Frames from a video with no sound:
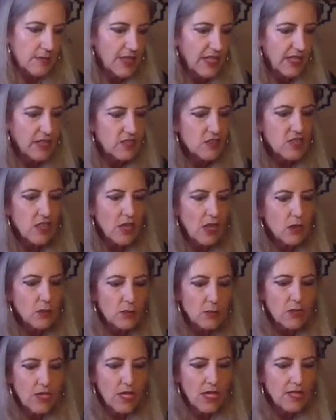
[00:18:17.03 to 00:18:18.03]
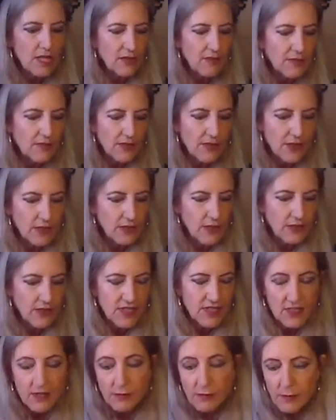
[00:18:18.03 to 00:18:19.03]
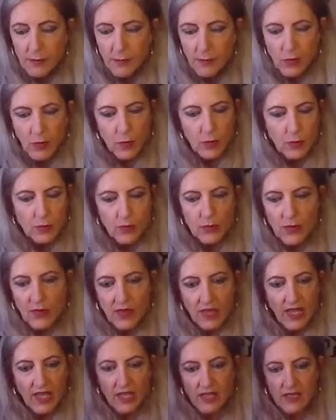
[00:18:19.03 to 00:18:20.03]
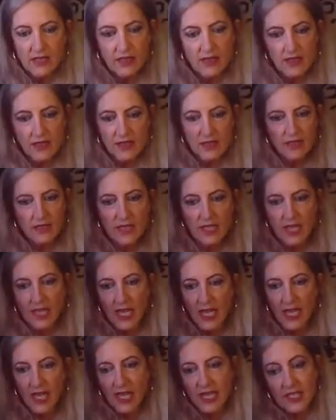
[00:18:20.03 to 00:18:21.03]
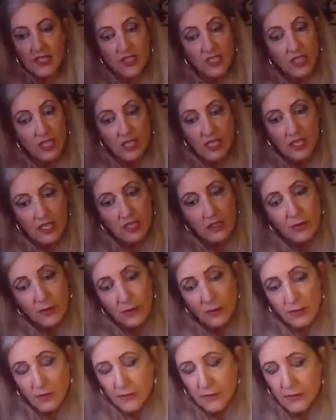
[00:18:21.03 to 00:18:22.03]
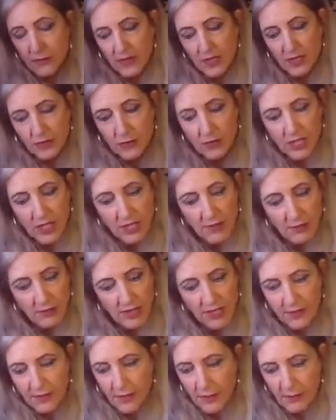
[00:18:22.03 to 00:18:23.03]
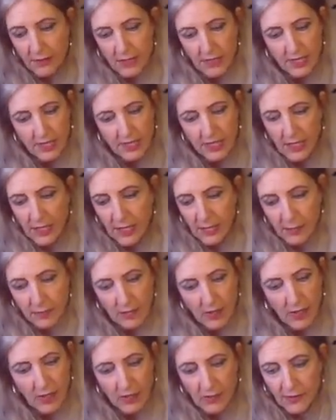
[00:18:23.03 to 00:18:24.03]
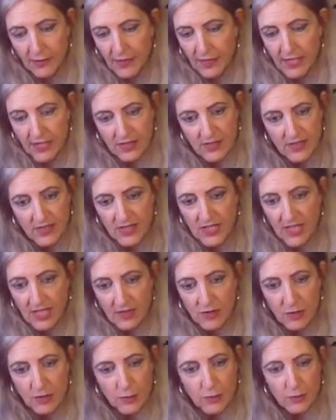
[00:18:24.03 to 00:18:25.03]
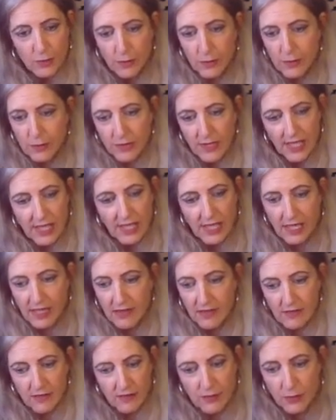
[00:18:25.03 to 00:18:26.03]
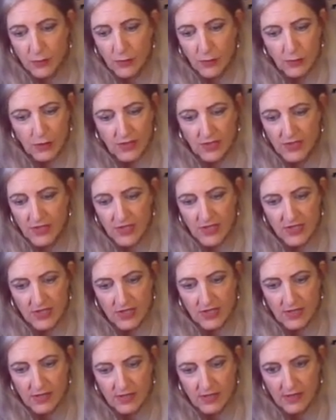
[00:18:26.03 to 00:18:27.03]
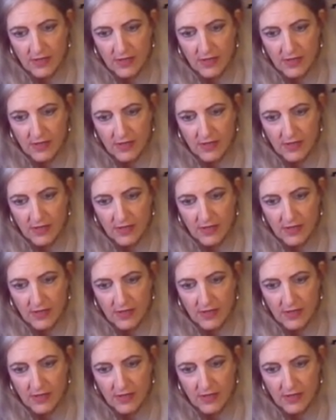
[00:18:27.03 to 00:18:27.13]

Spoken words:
being told I love you, these are important things. And you're generally very earthy and sexual here, Taurus.